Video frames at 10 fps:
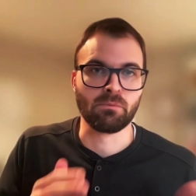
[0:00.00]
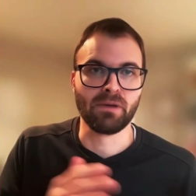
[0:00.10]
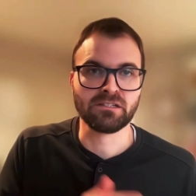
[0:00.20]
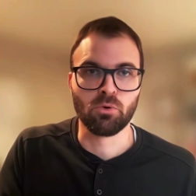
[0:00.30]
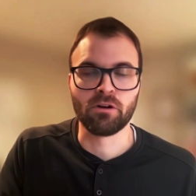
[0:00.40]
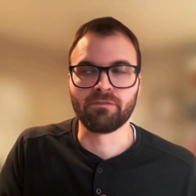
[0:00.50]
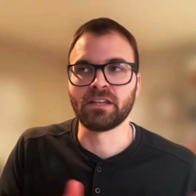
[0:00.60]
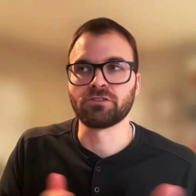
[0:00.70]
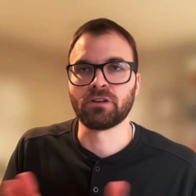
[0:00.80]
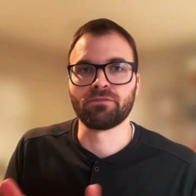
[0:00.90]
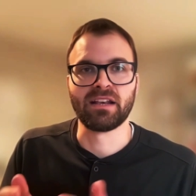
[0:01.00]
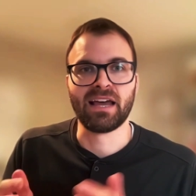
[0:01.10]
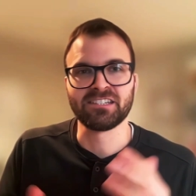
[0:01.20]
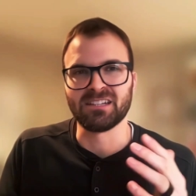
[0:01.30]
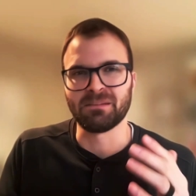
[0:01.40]
were much more event-driven,
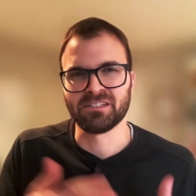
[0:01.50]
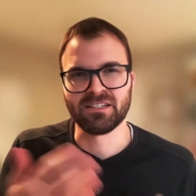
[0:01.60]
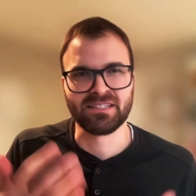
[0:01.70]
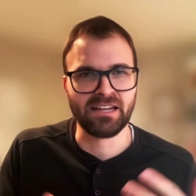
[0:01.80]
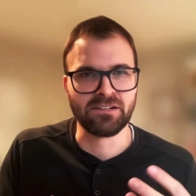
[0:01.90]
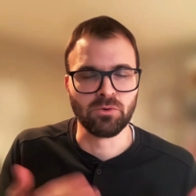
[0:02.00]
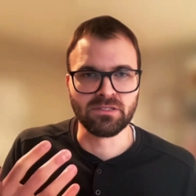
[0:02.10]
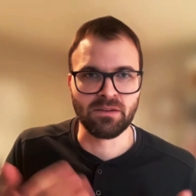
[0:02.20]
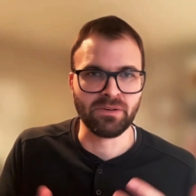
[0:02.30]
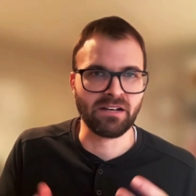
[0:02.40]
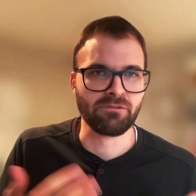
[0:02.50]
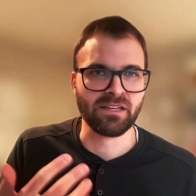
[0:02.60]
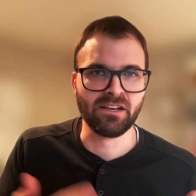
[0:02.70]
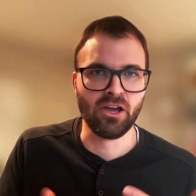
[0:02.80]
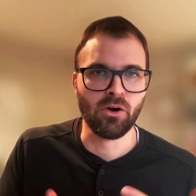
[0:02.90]
not just a bunch of schedules that we didn't
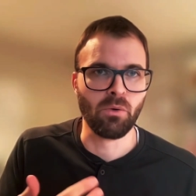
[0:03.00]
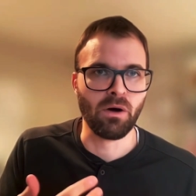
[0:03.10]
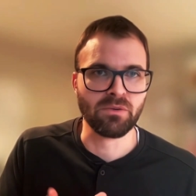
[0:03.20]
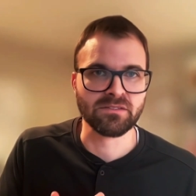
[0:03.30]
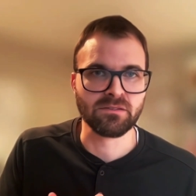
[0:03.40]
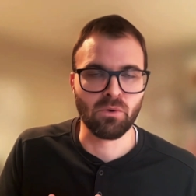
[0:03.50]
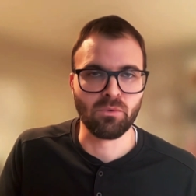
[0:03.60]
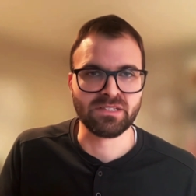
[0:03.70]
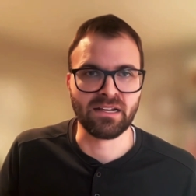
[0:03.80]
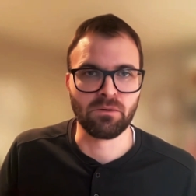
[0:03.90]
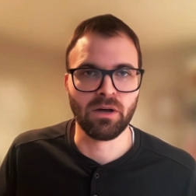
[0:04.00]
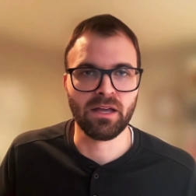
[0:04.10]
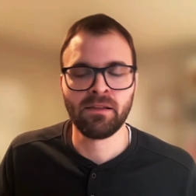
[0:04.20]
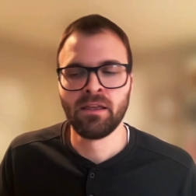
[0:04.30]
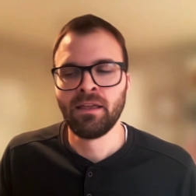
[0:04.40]
really know what was hitting
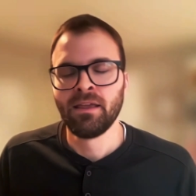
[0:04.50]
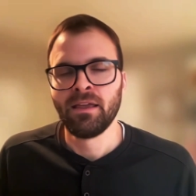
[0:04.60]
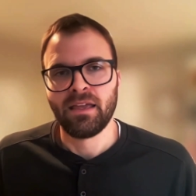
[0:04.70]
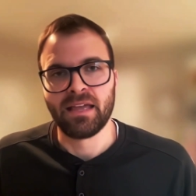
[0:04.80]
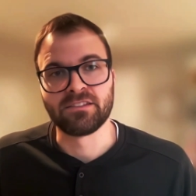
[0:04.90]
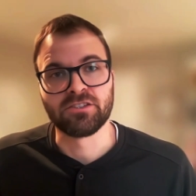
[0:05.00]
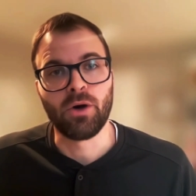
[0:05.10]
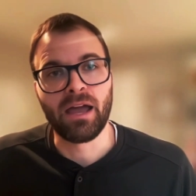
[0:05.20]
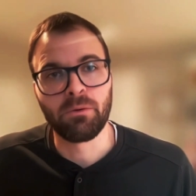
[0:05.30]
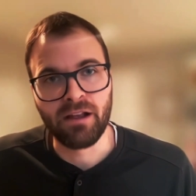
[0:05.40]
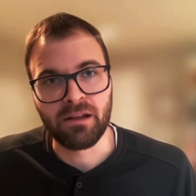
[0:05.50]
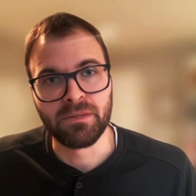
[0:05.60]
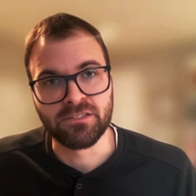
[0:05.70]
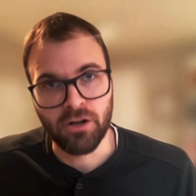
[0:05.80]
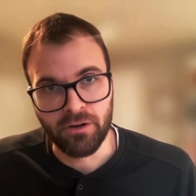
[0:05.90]
what. And so I would
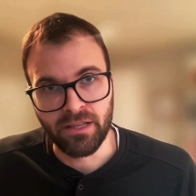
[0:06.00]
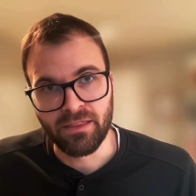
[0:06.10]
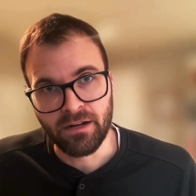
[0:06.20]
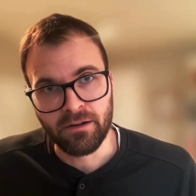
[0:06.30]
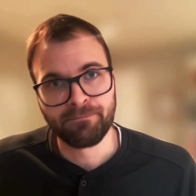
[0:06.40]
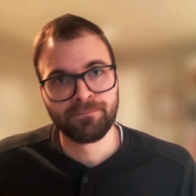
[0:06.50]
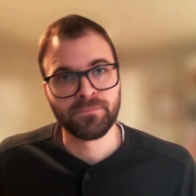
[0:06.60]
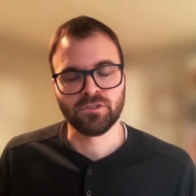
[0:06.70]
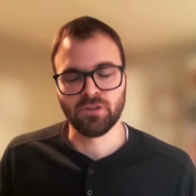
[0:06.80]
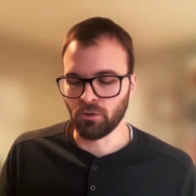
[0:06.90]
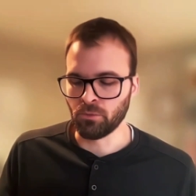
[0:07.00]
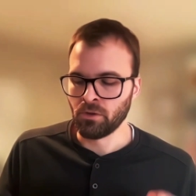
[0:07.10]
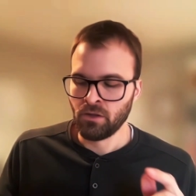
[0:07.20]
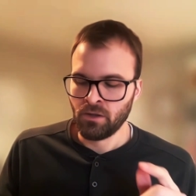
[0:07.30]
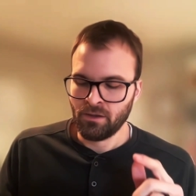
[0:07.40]
recommend starting there. So,